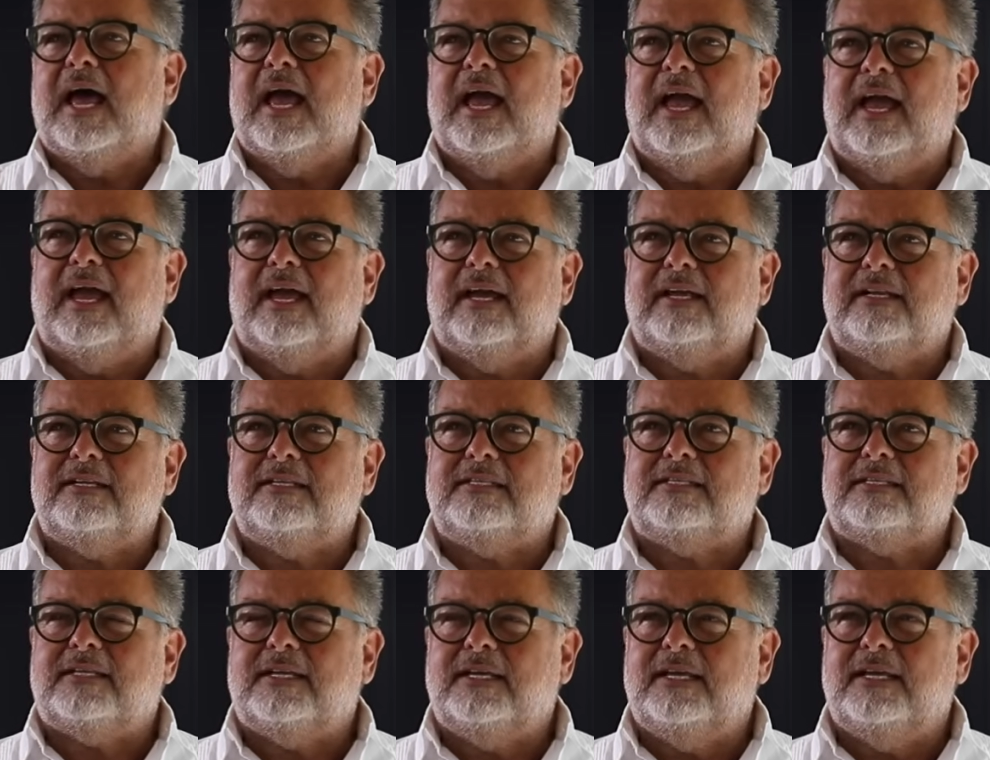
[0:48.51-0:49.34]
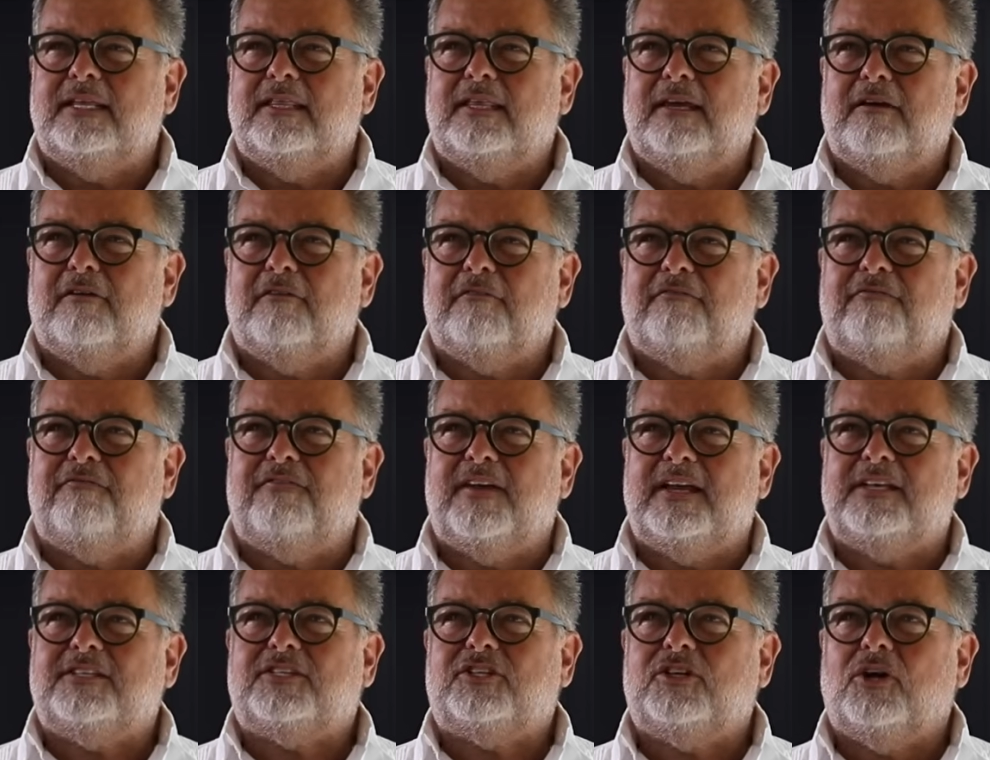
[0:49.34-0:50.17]
and they're
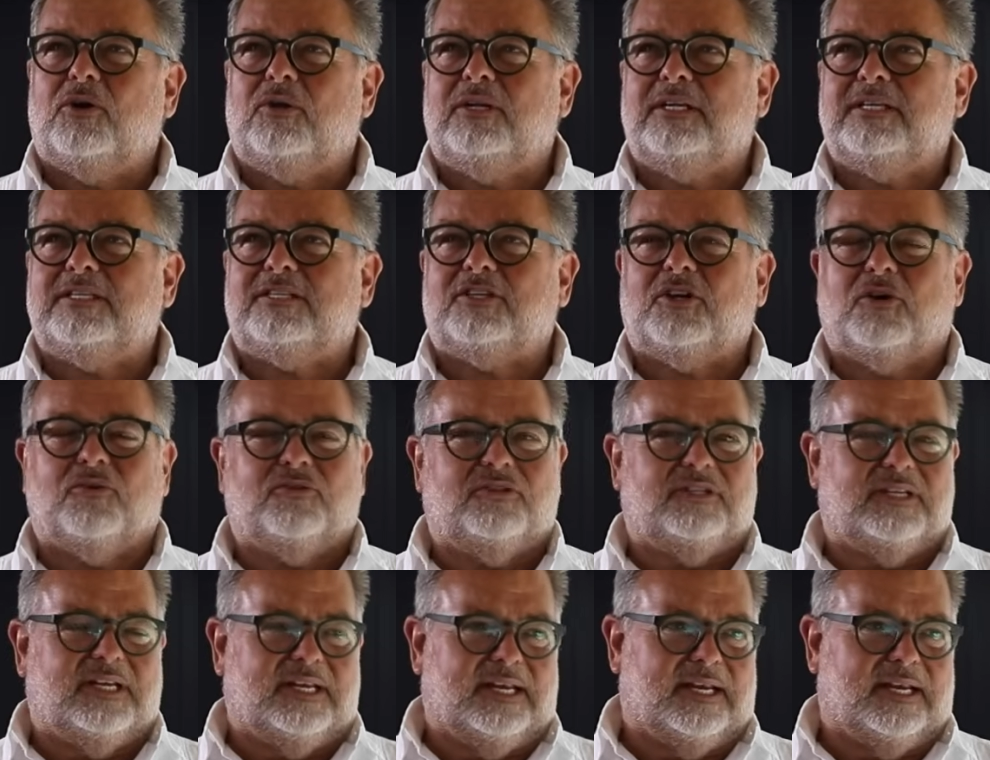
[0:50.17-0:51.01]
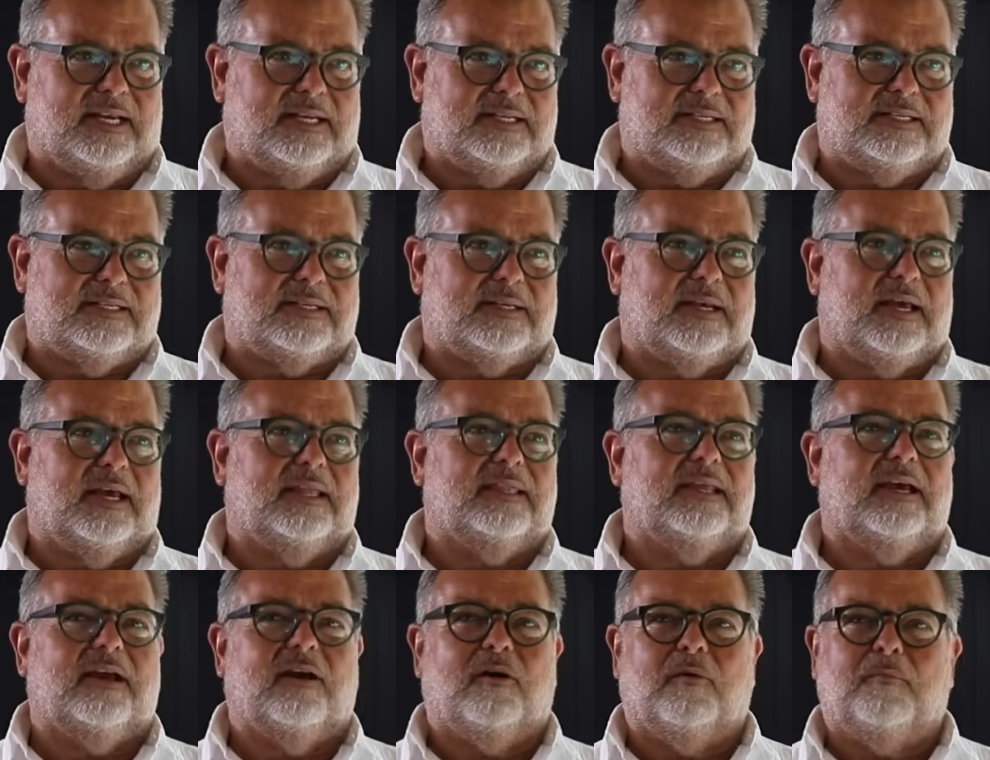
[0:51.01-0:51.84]
Phaseolus coccineus, and
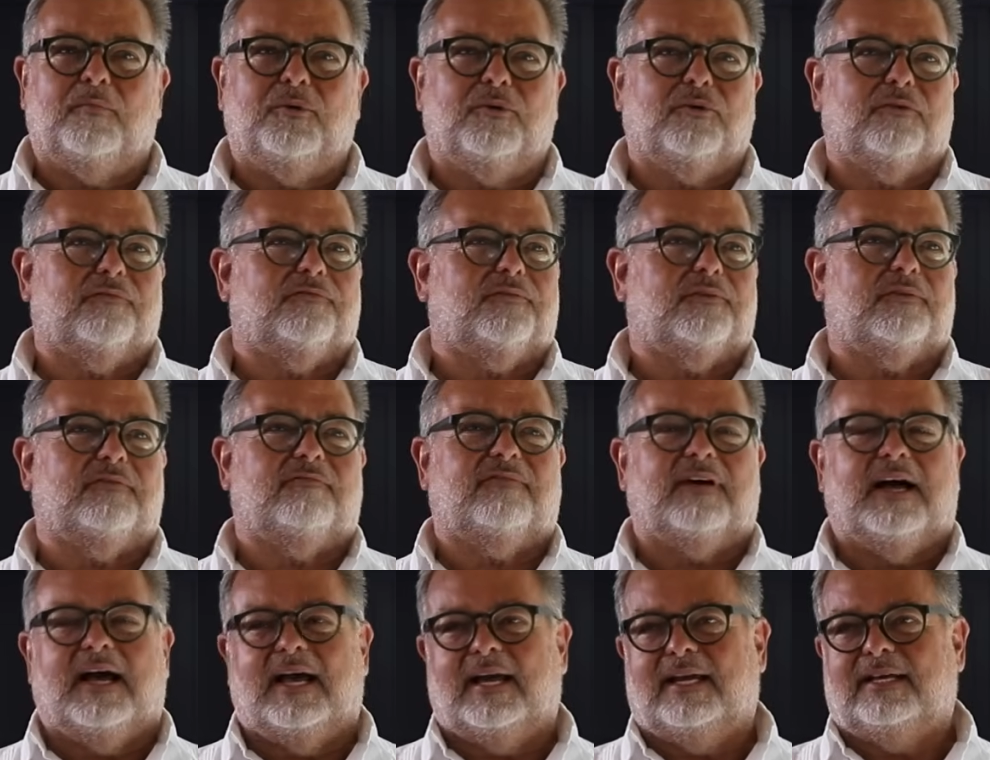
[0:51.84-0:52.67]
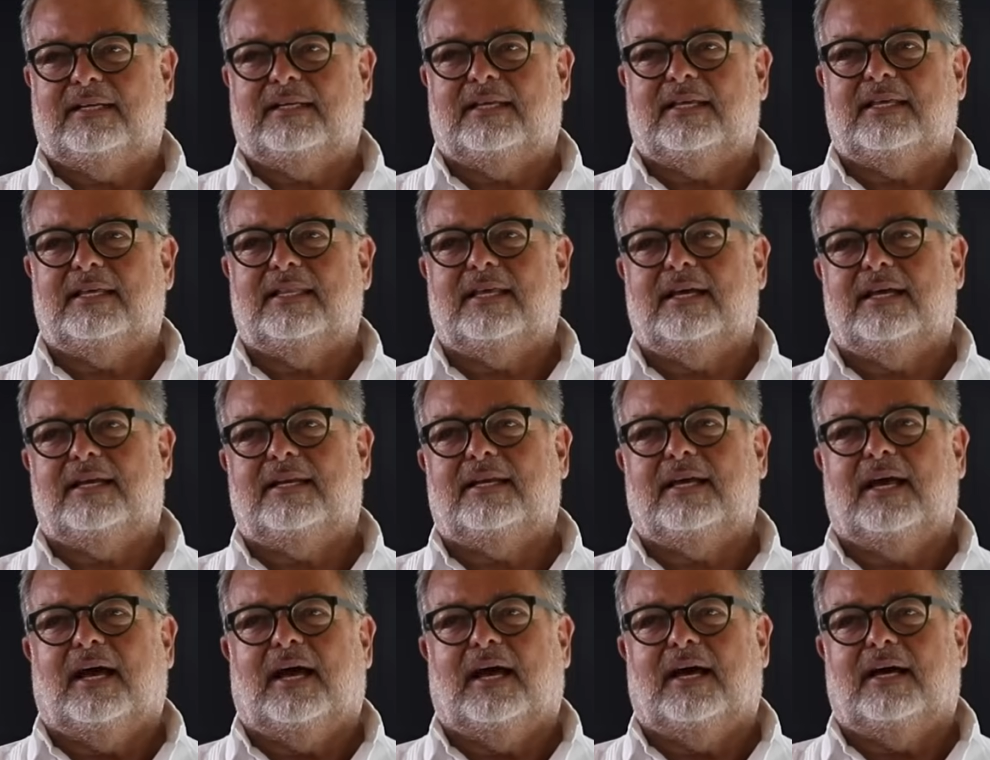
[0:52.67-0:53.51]
they are a beautiful vine
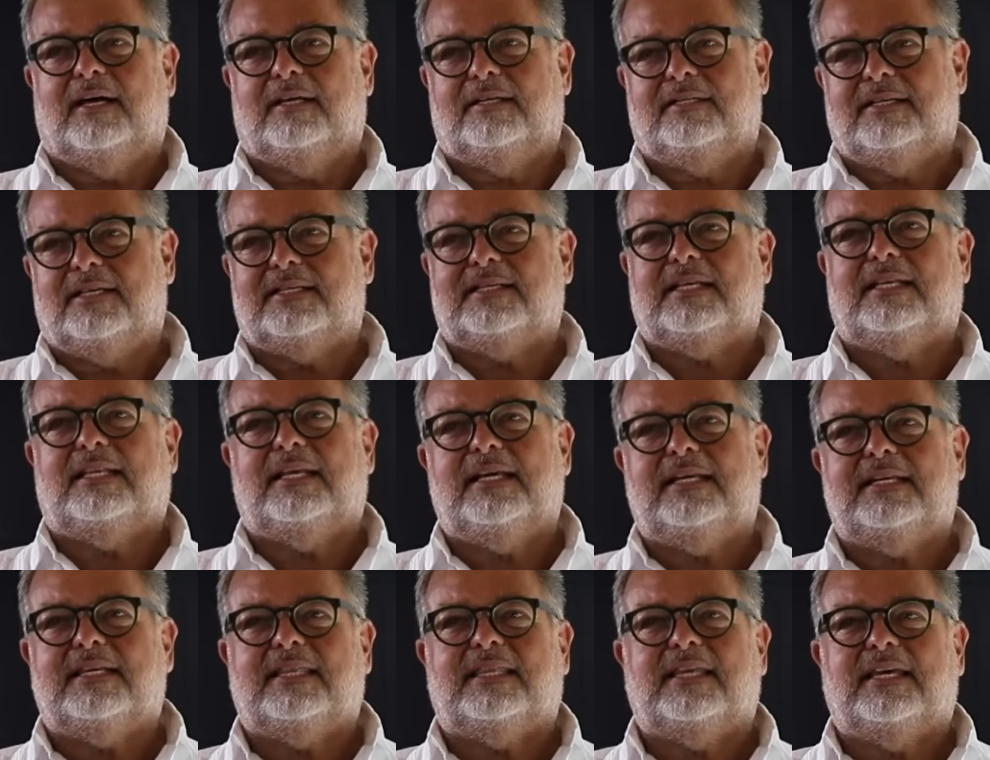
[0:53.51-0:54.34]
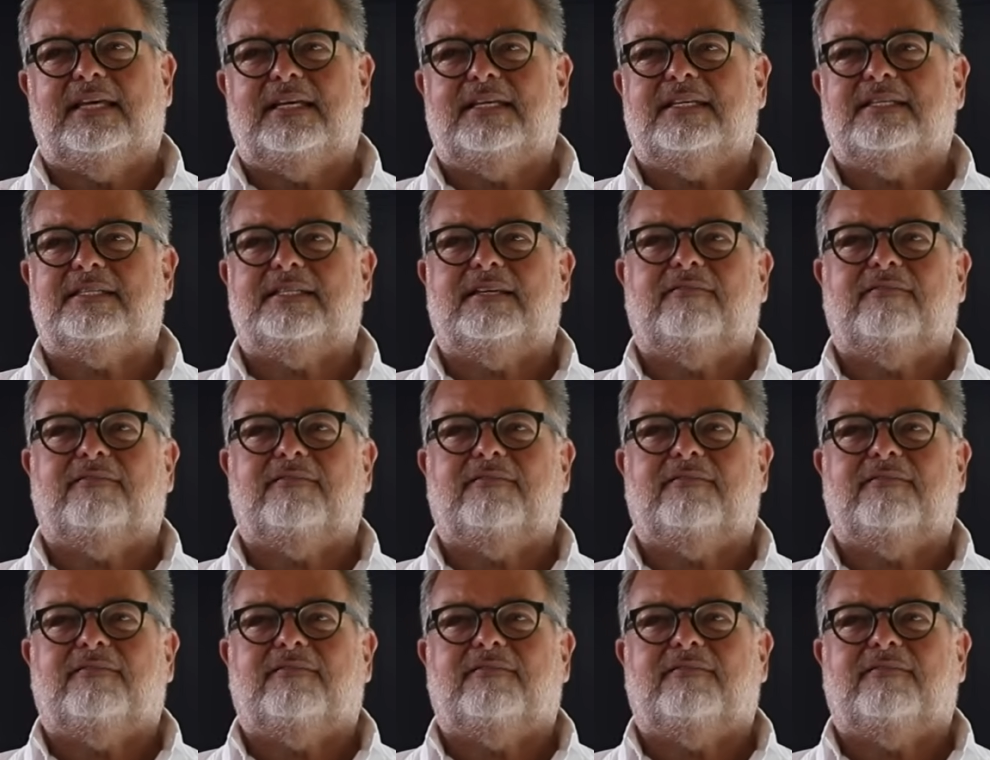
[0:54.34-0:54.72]
that does cling to things.